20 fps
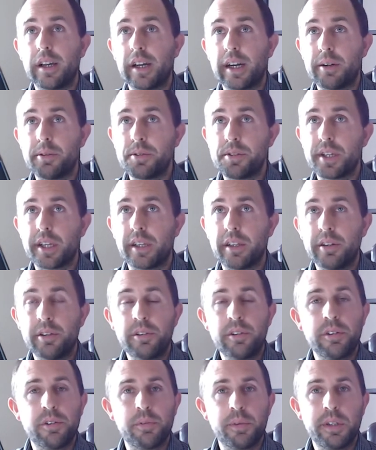was like,
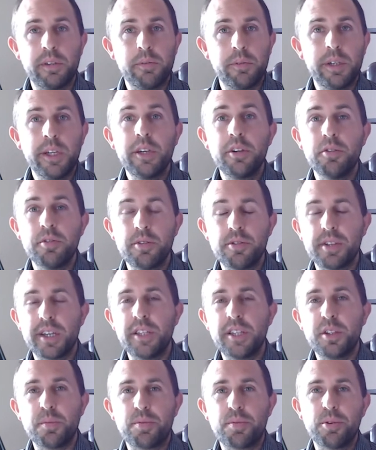no, we need to do this
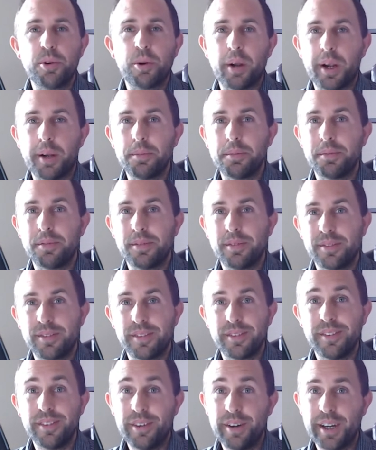in the program,
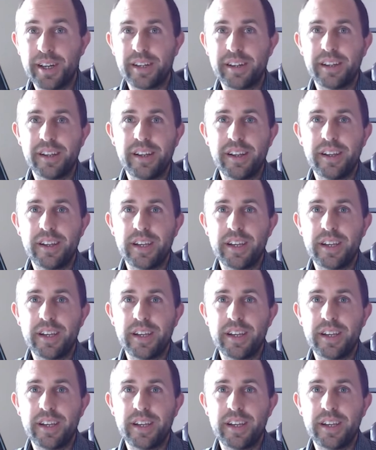right?